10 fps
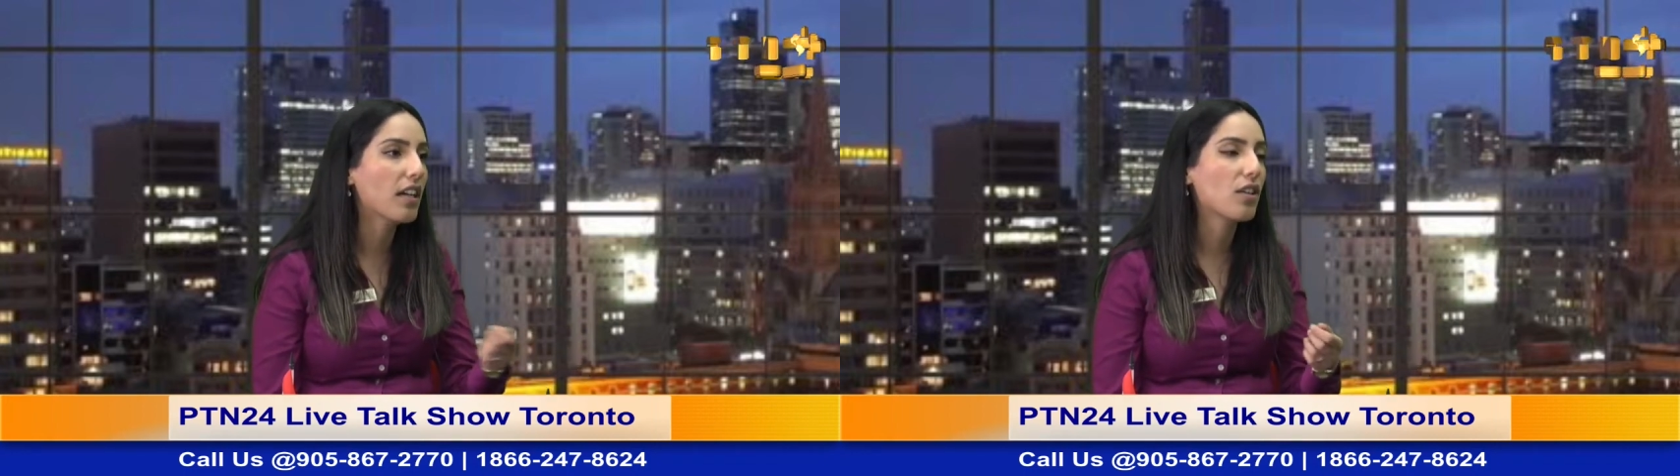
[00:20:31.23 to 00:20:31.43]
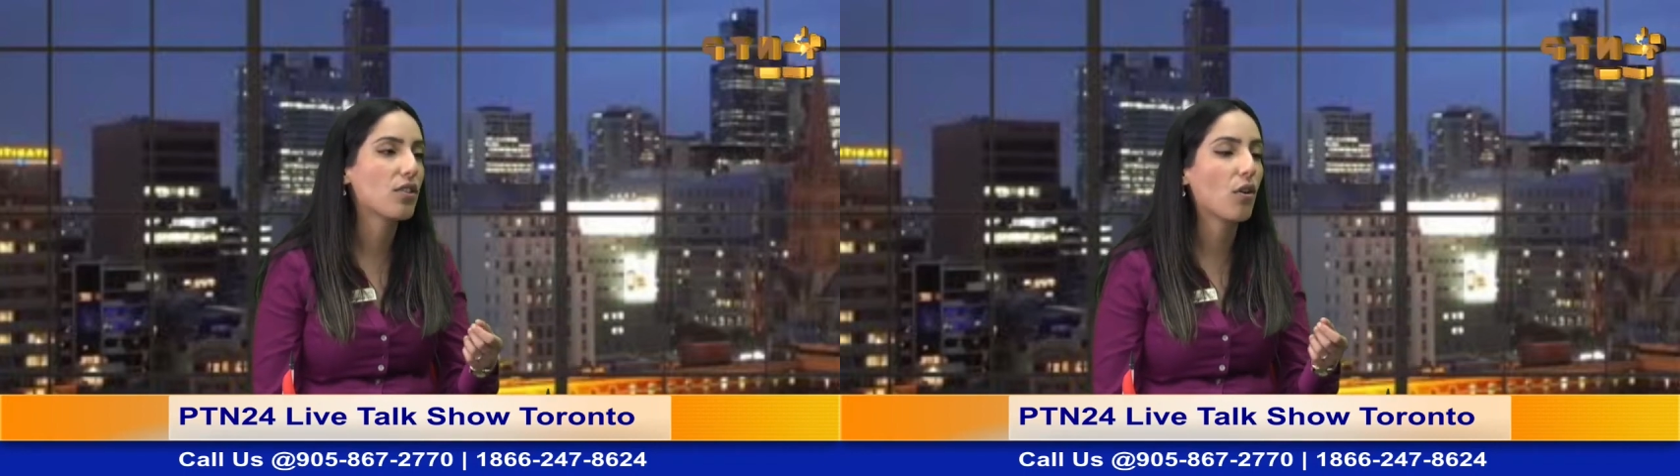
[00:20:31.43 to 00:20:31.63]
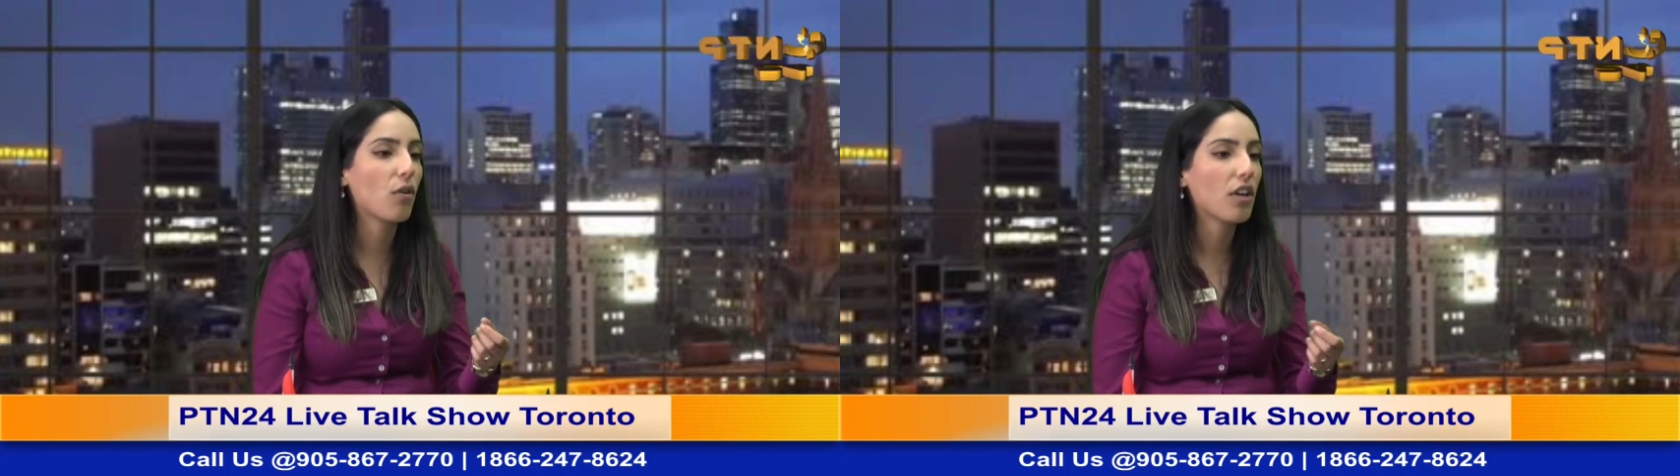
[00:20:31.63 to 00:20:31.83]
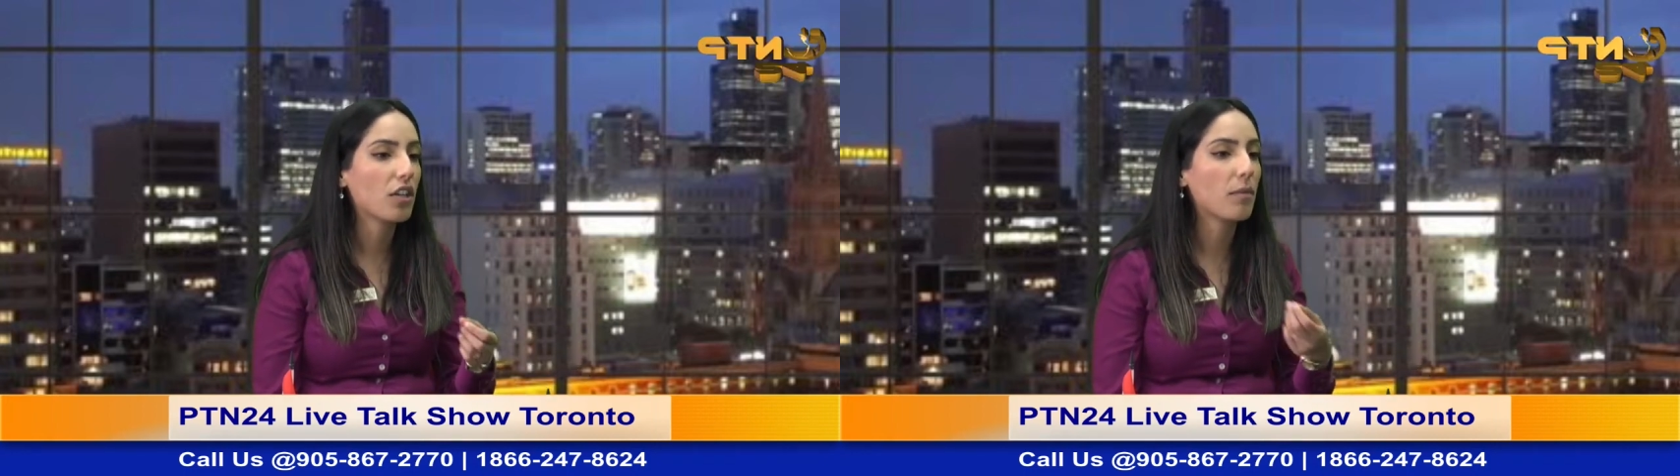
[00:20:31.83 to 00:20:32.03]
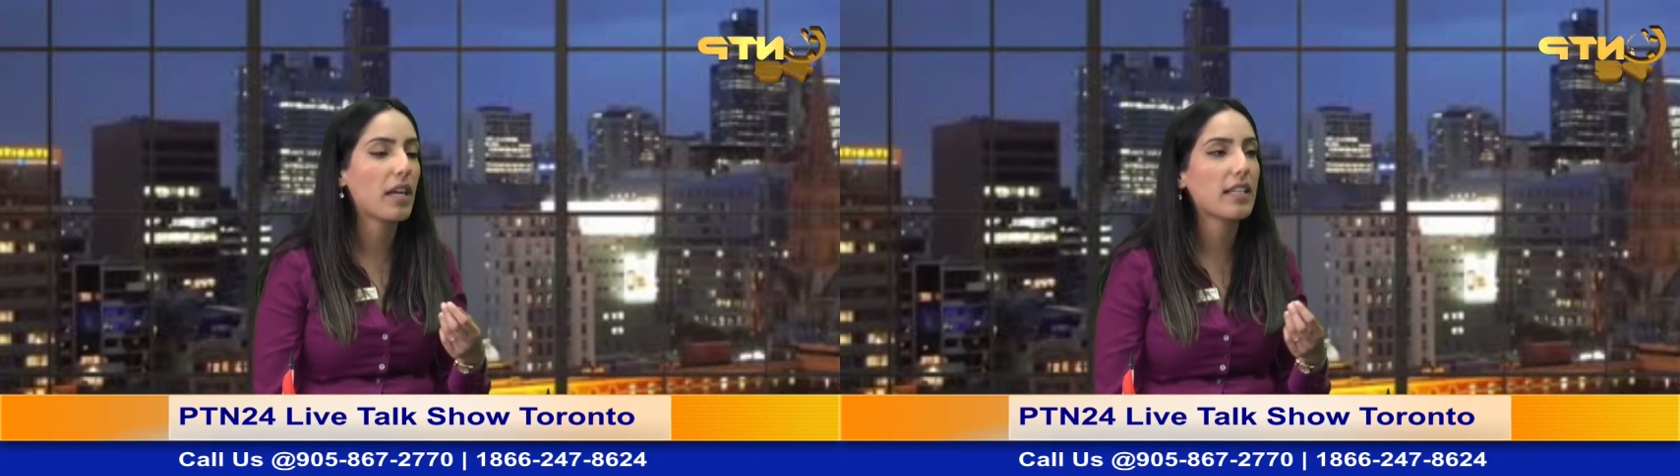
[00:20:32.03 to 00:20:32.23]
so
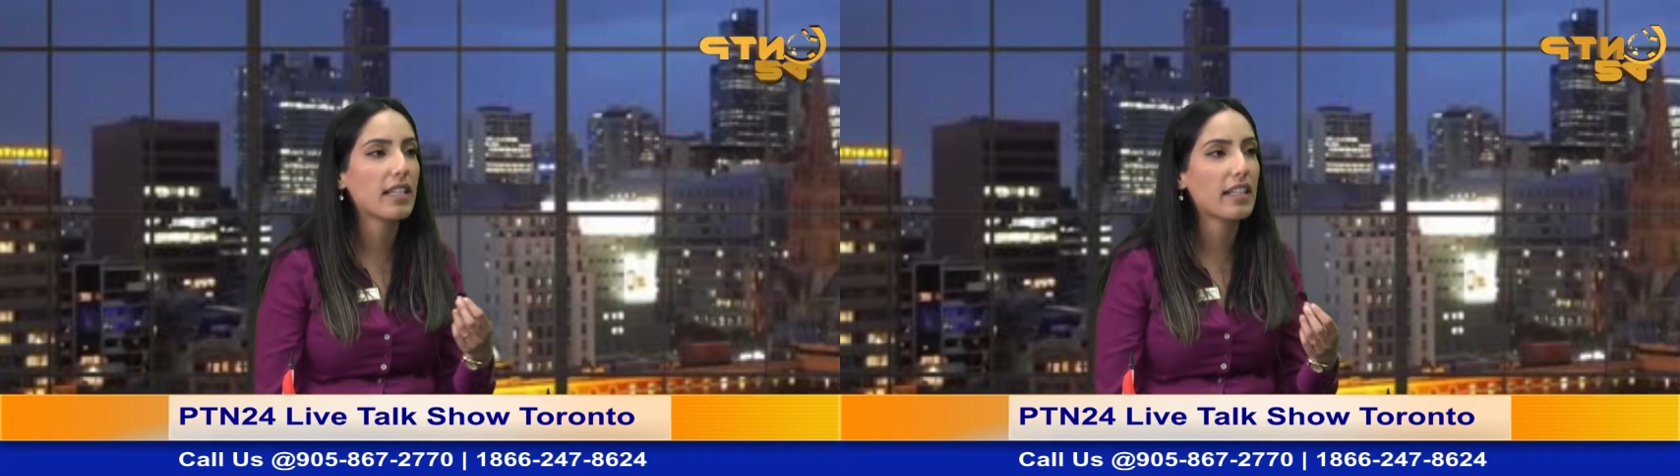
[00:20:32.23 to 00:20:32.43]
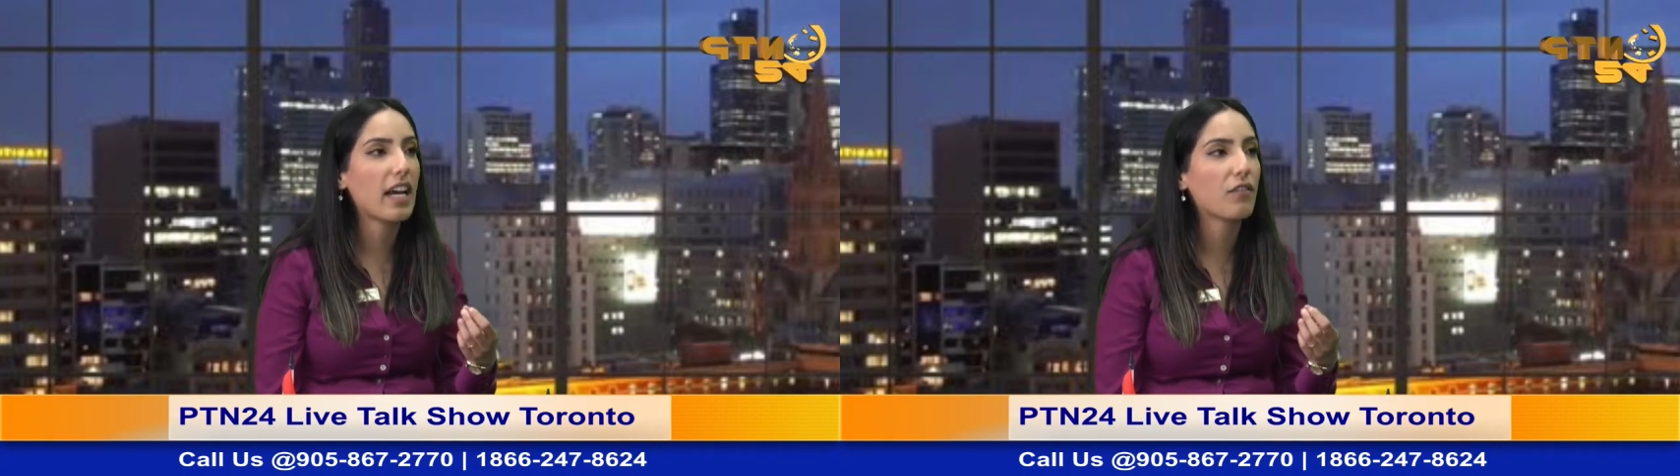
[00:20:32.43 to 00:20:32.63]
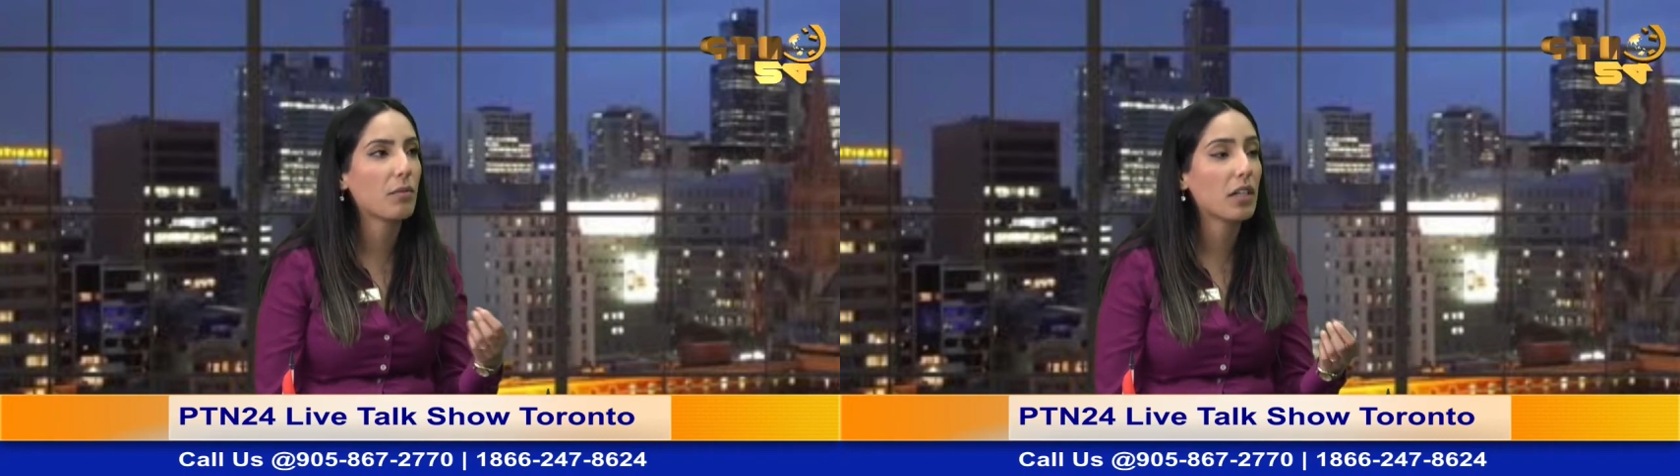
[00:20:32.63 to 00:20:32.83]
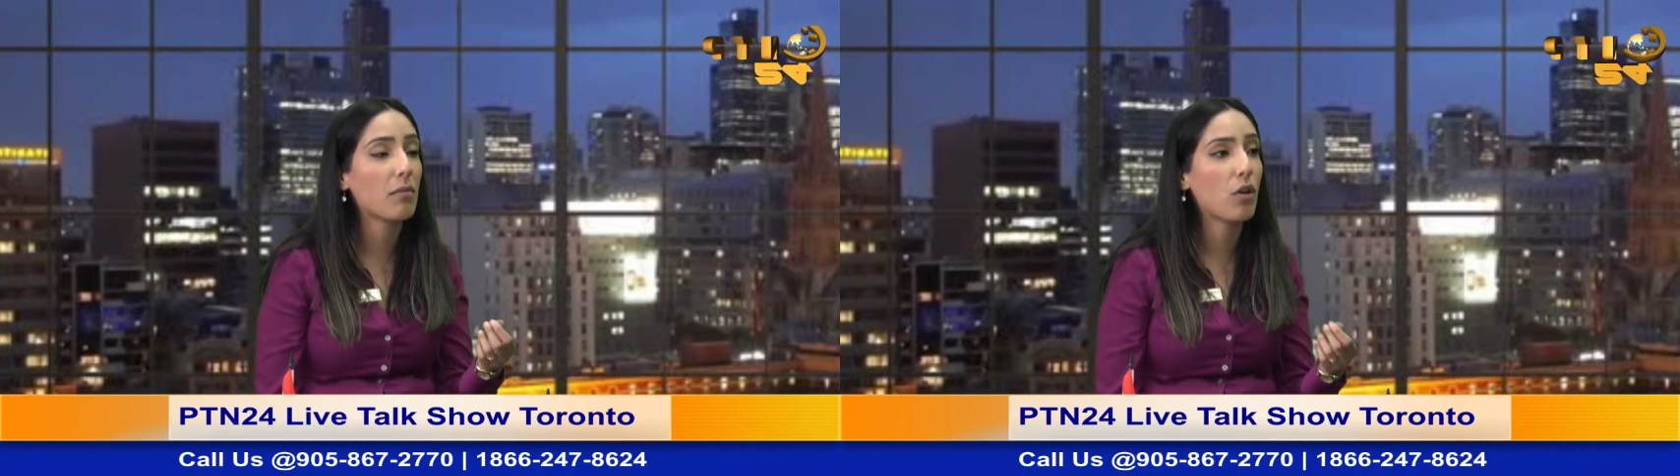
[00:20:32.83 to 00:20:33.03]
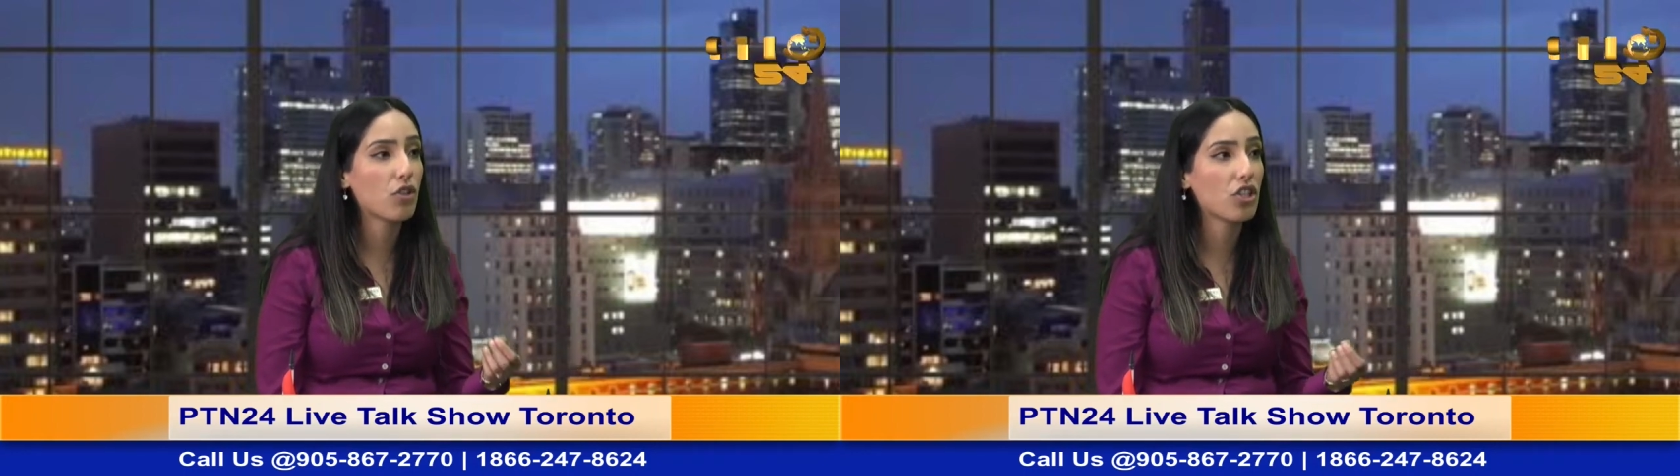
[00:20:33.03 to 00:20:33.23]
you basically have to bring a
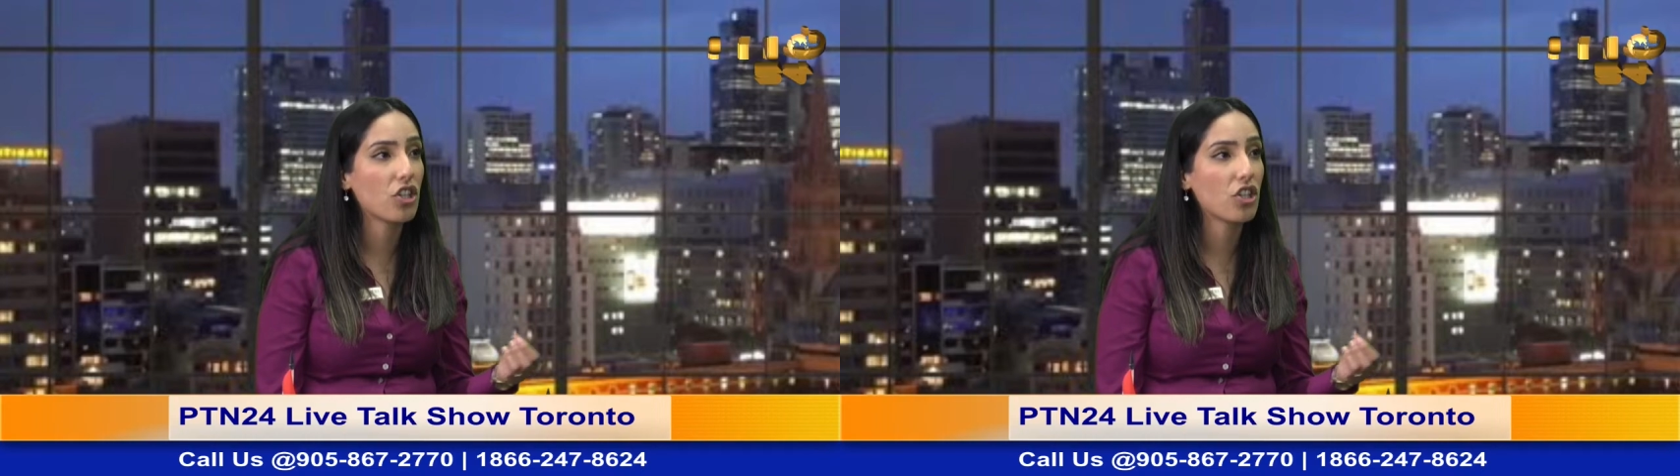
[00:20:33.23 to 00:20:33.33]
motion